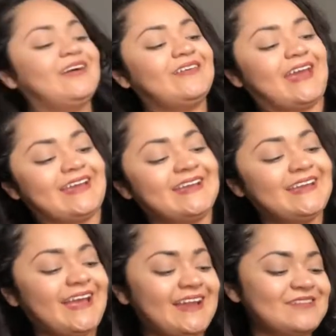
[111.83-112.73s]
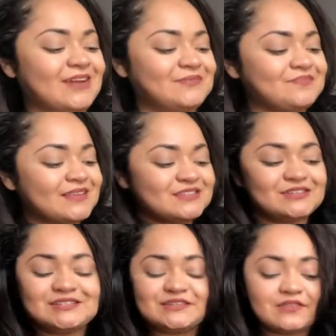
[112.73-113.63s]
Okay, anyway, so
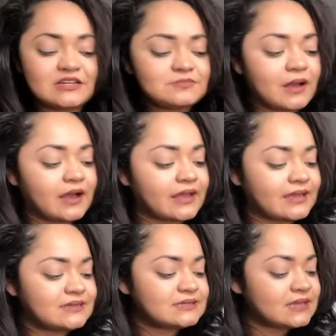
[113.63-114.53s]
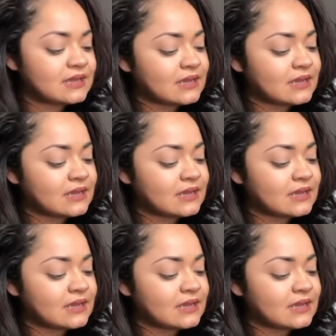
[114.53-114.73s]
this first pocket,